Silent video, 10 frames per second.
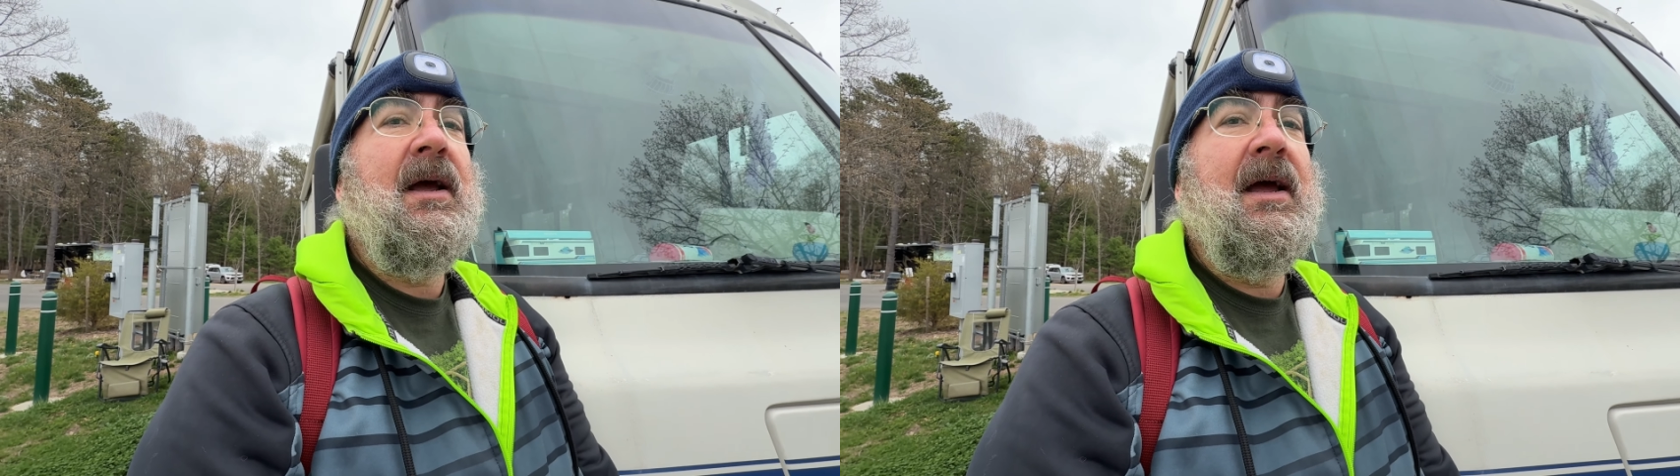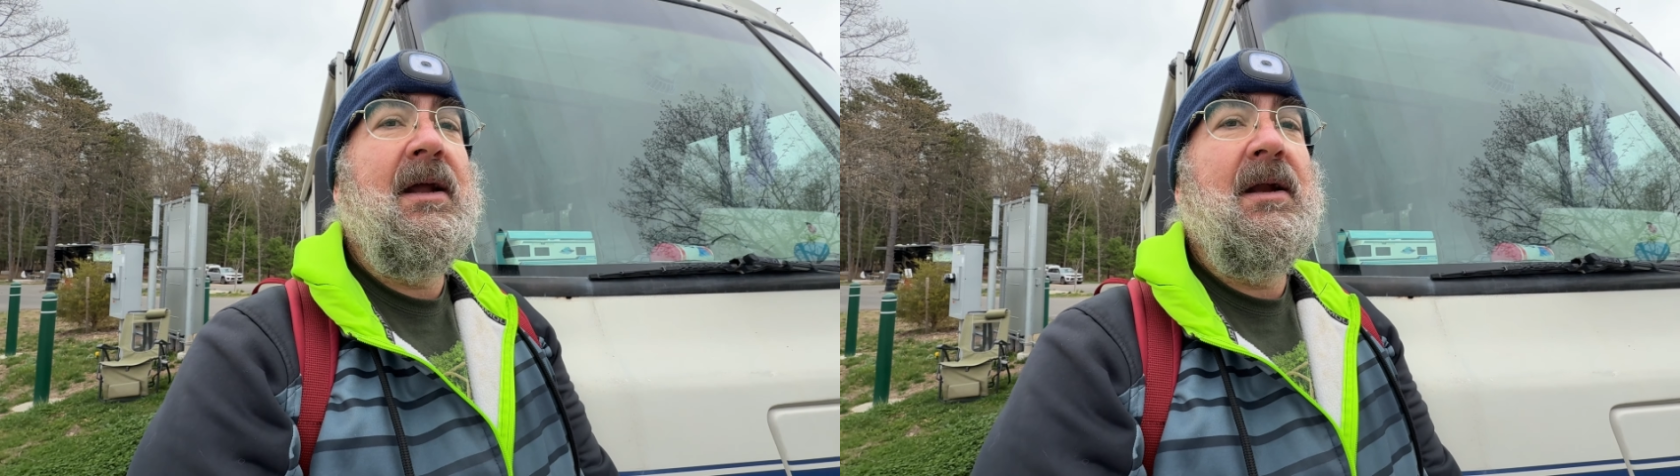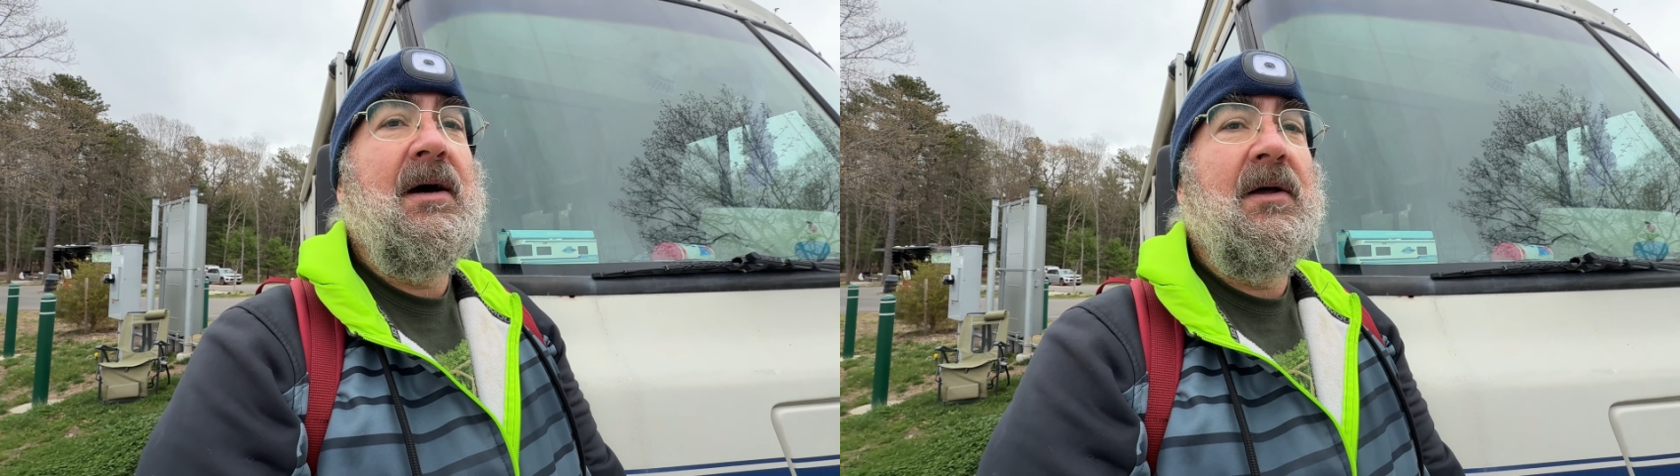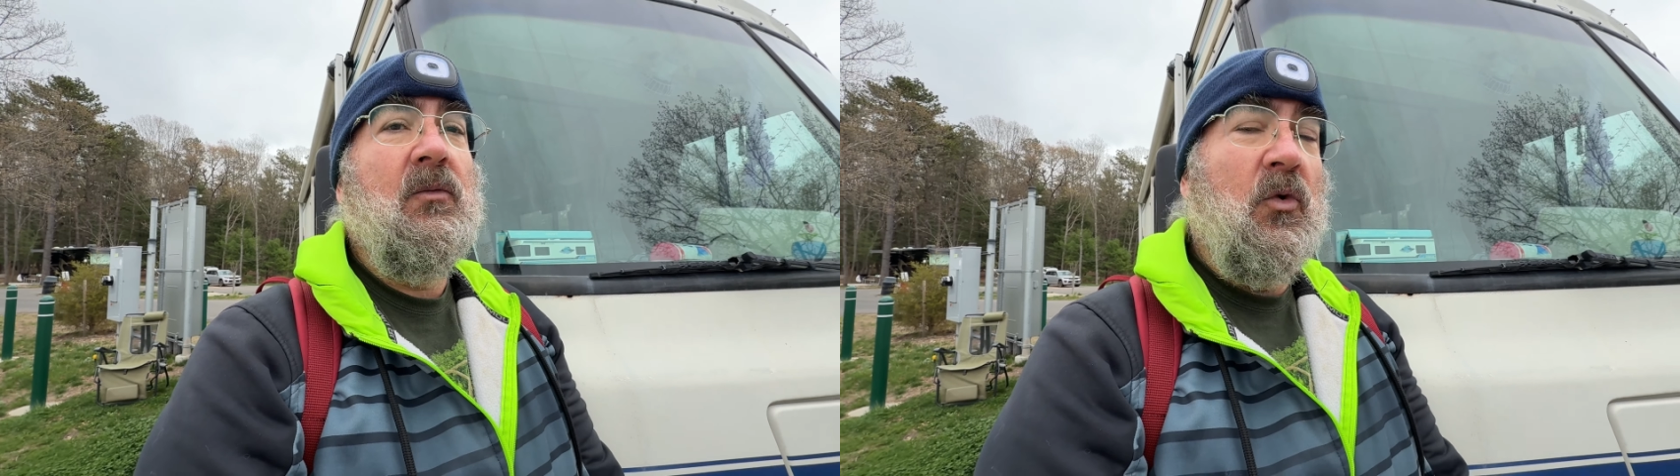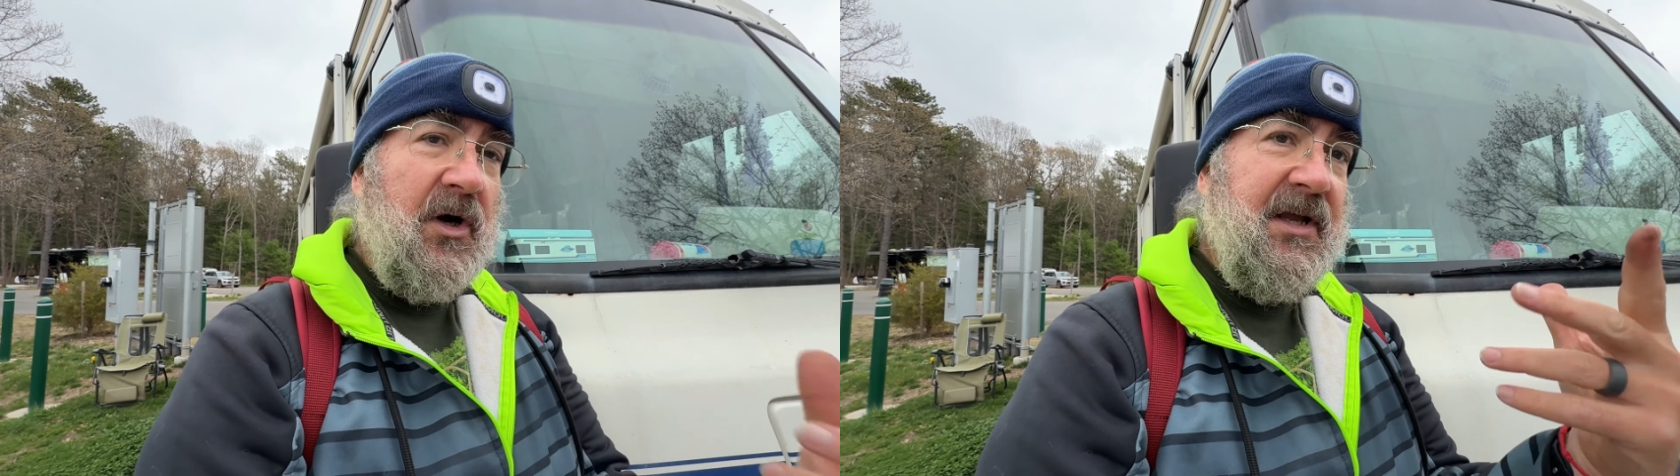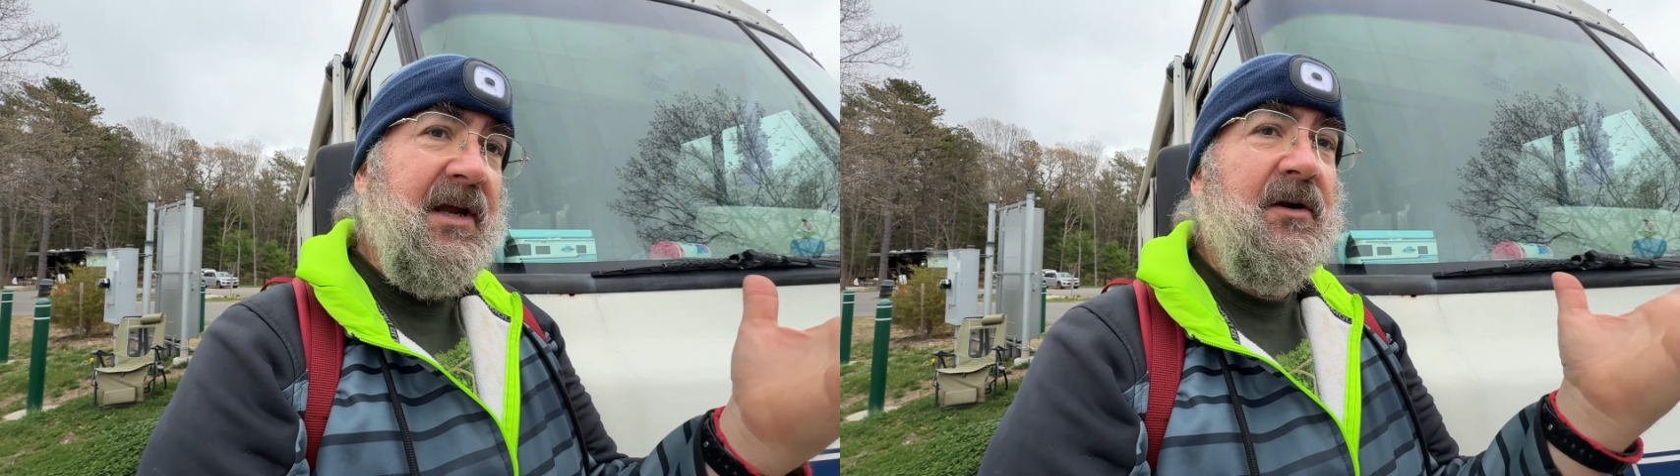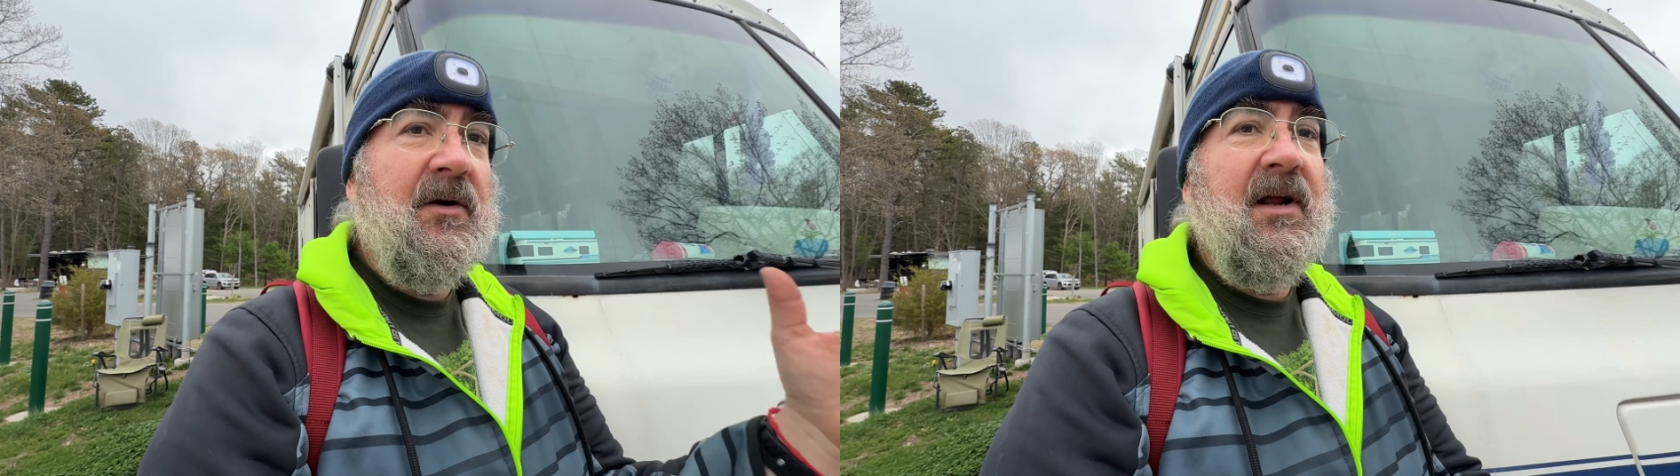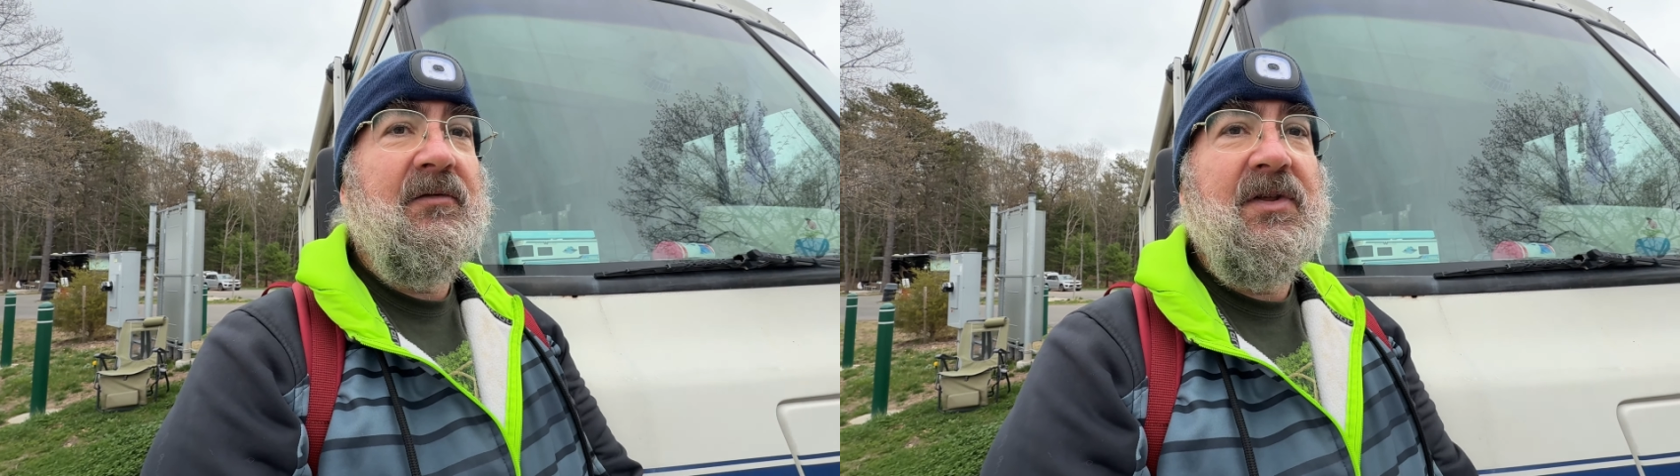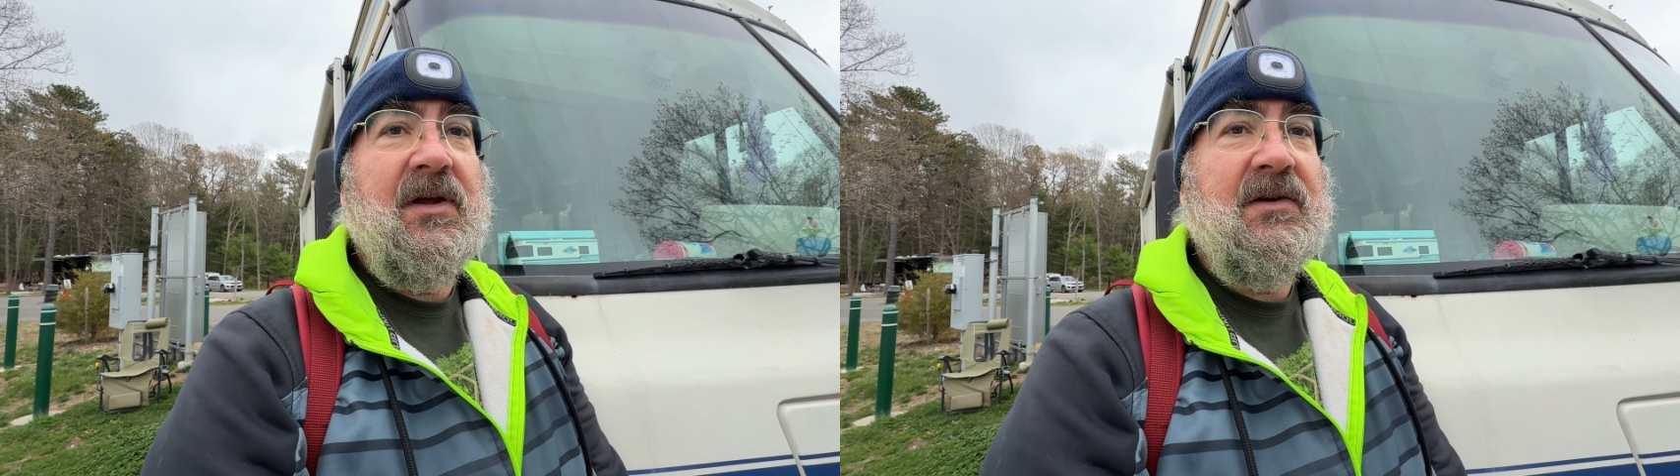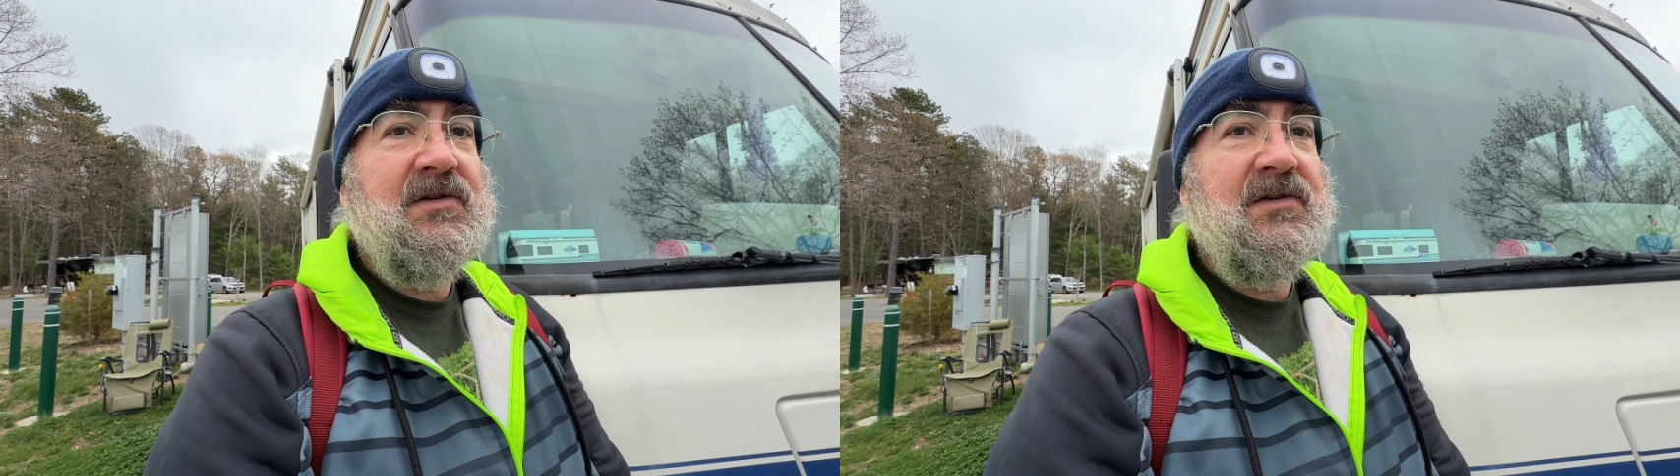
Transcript: and water heater and everything.